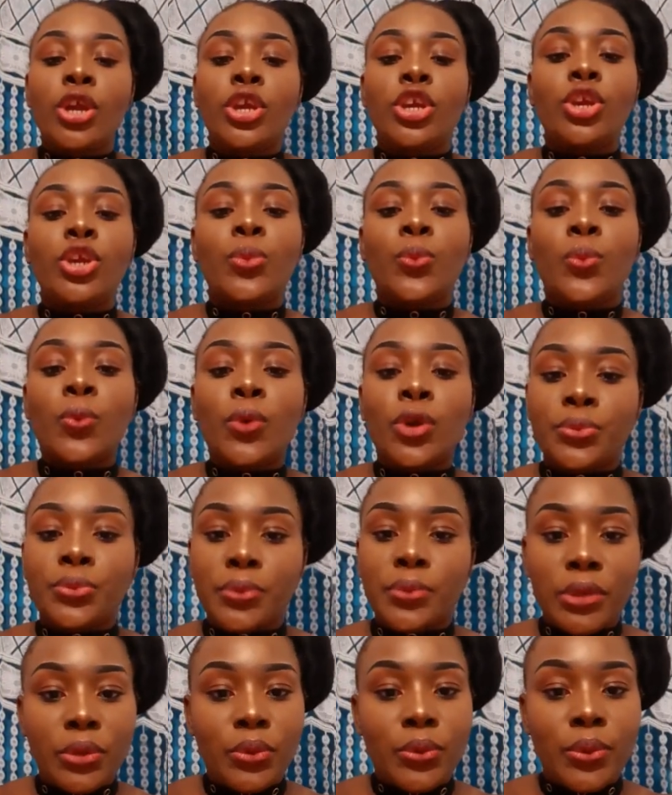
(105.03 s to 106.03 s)
You won't
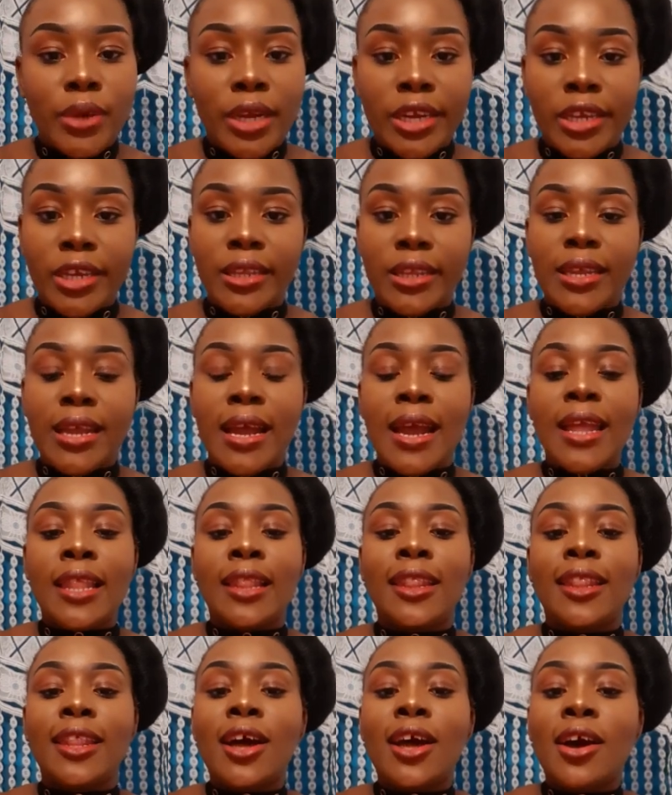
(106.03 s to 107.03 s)
regret it. I
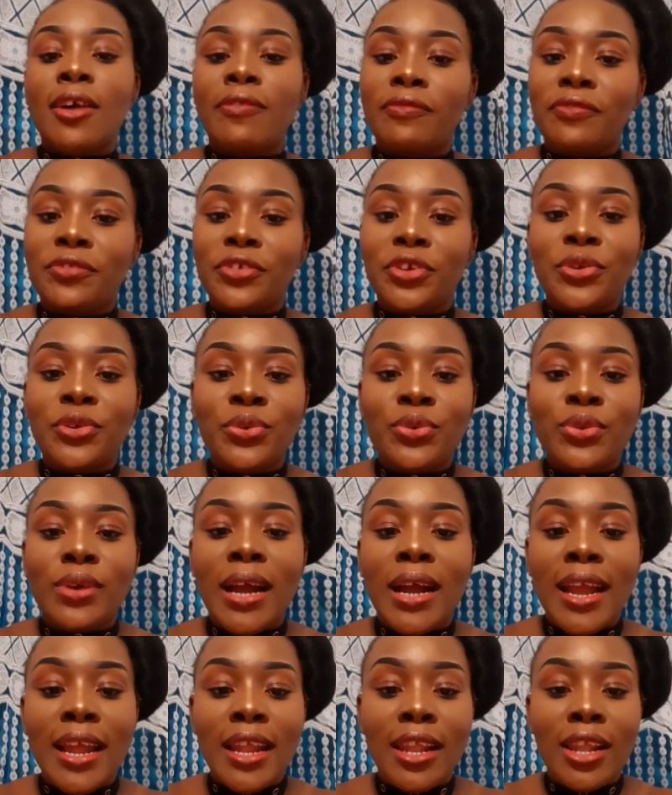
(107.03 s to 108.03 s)
love you.
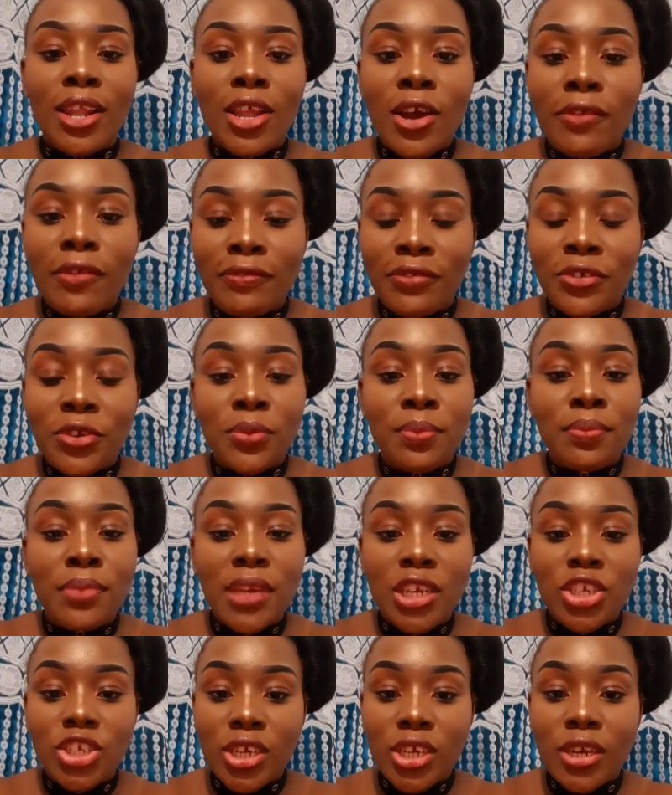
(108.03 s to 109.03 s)
I love you.
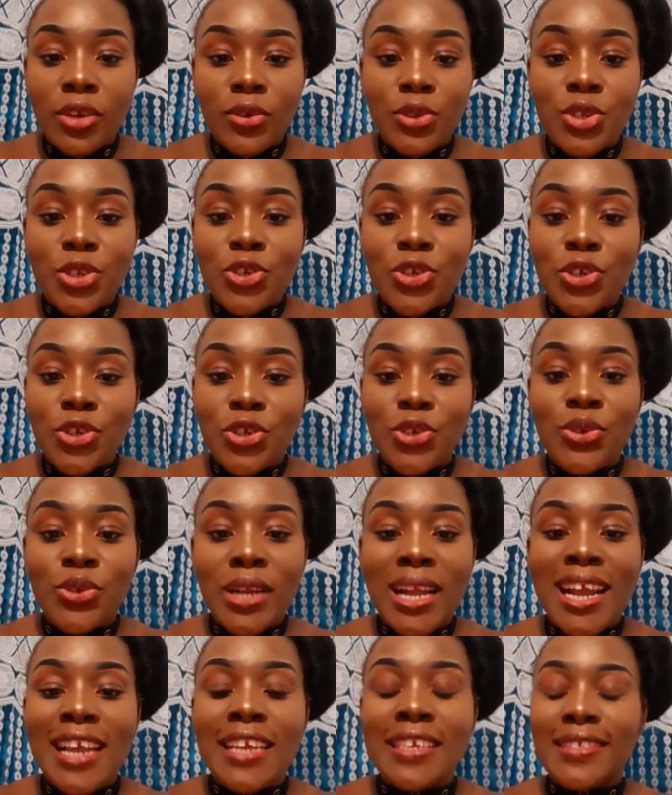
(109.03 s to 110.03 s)
Big shout out to you
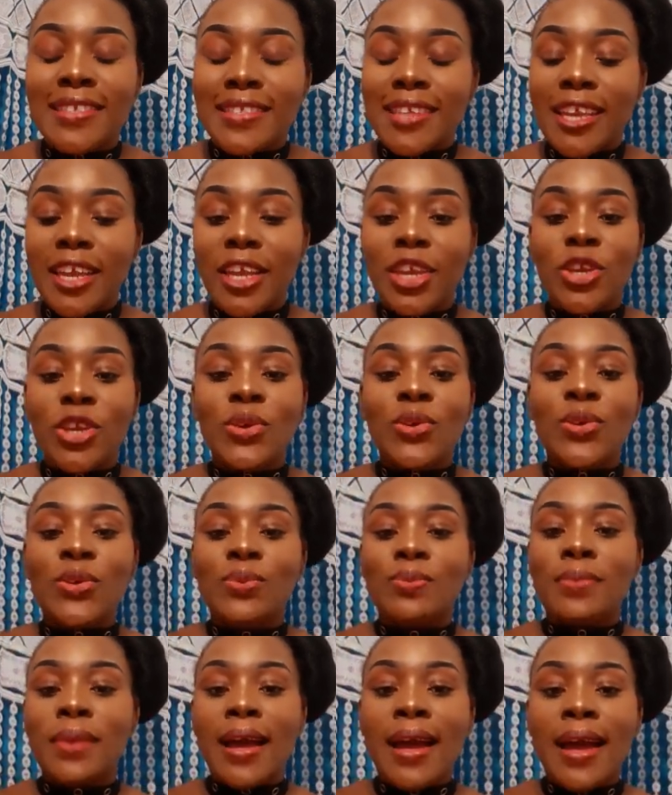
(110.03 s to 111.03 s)
guys. Thank you.
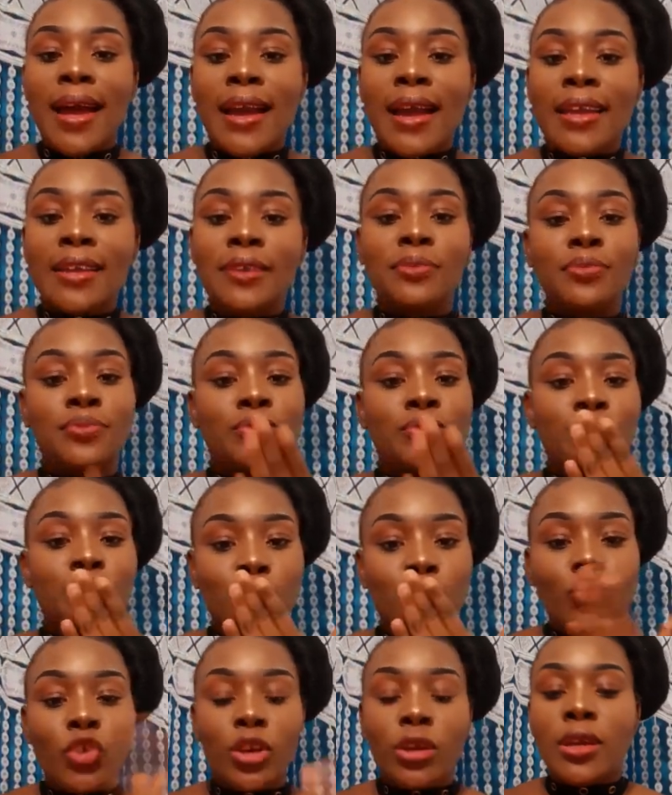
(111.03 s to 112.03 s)
Bye.
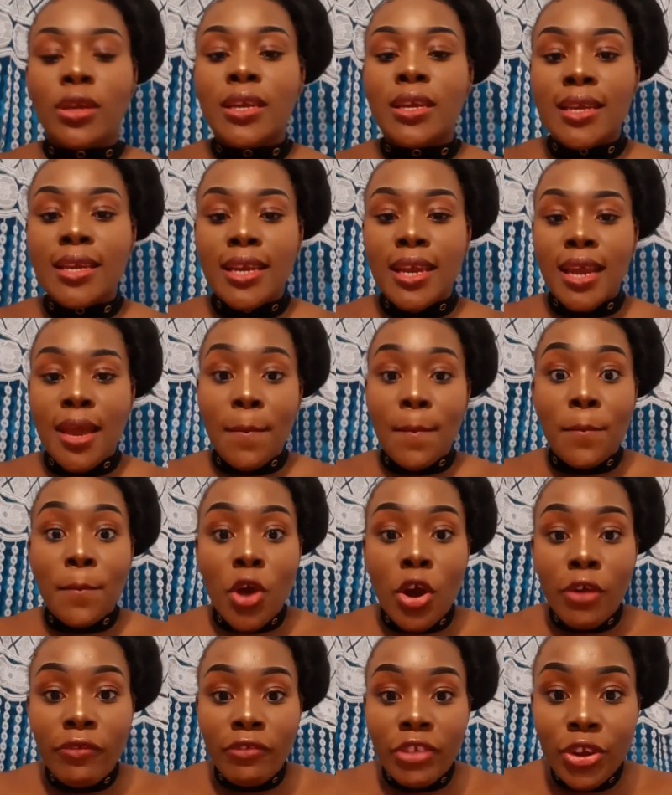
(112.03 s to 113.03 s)

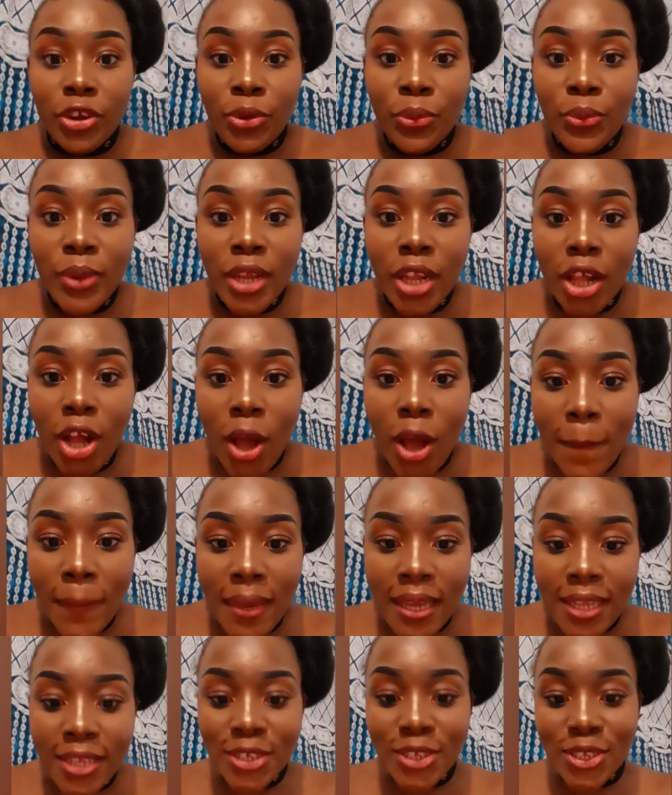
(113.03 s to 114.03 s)
More video will come
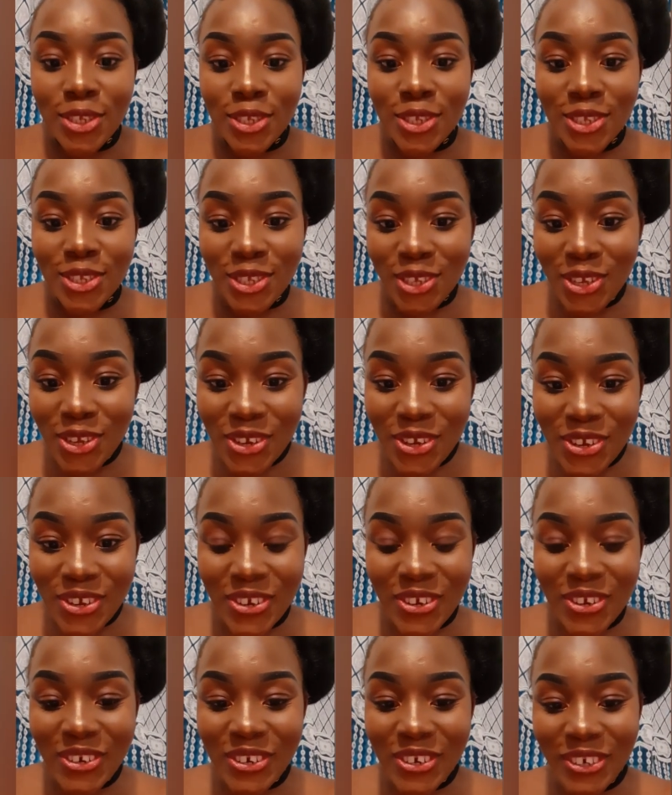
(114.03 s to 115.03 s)
in
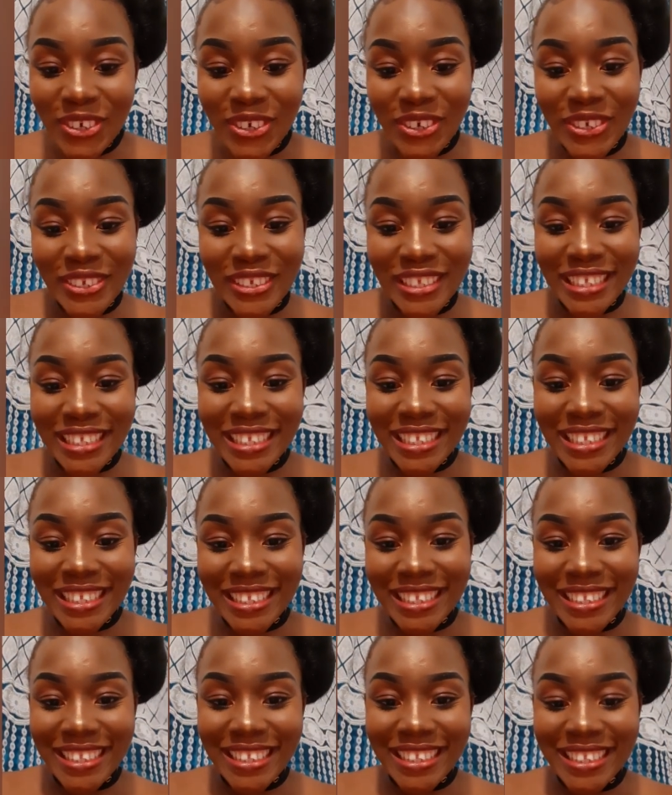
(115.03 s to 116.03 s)
soon.
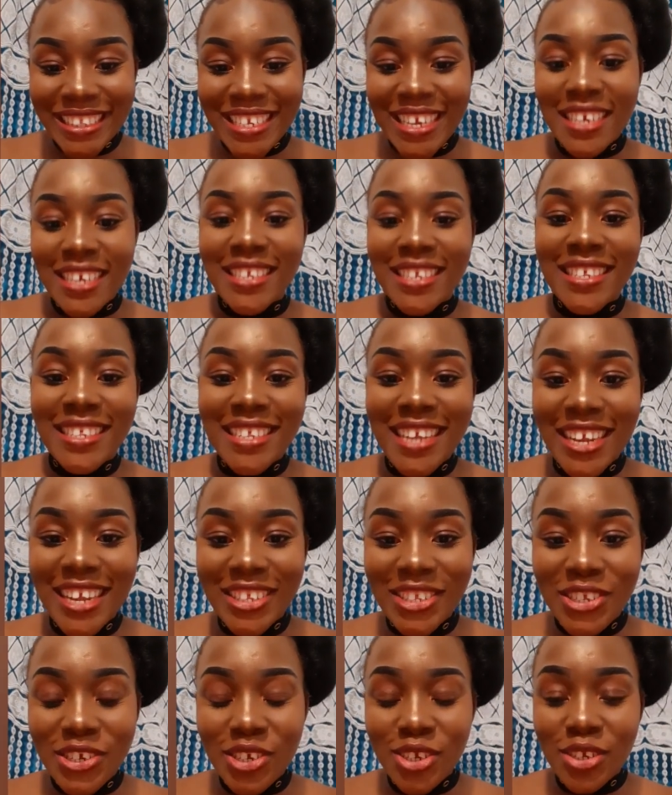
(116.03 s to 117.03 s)
Stay
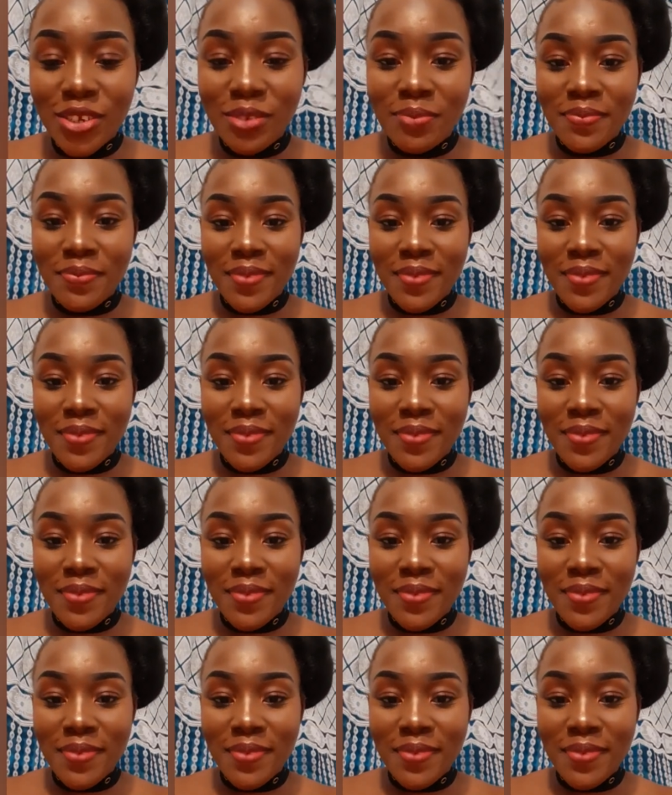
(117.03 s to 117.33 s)
tuned.